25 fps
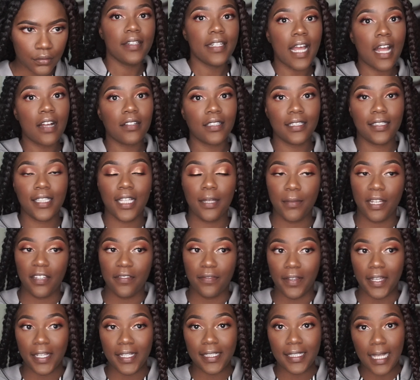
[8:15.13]
Now to set my
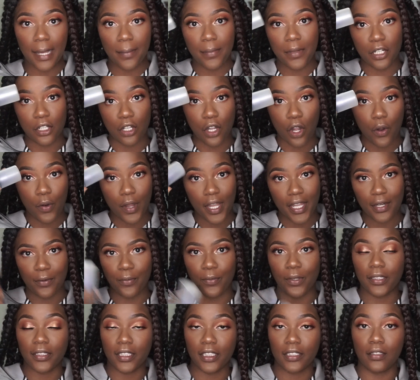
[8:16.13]
face, I'm gonna go
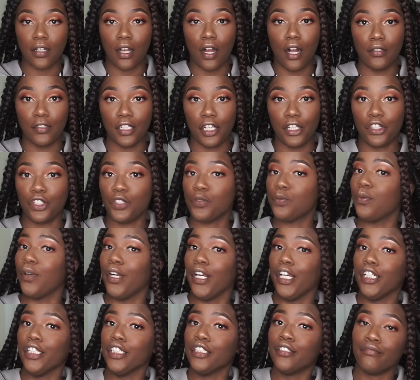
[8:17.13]
in with this all-nighter
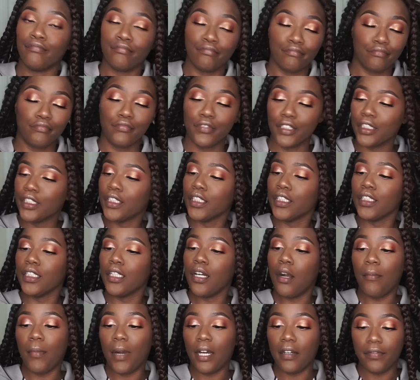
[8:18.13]
spray.
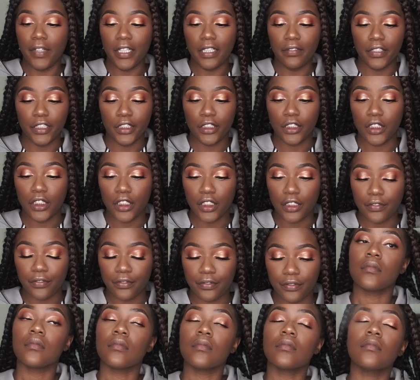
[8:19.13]
My favorite
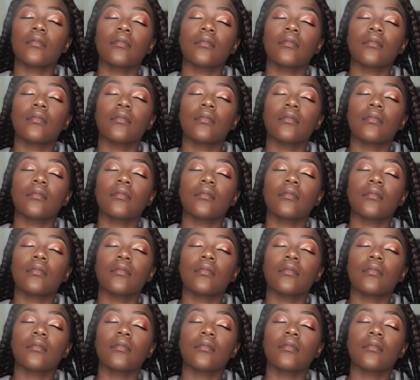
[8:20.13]
stuff.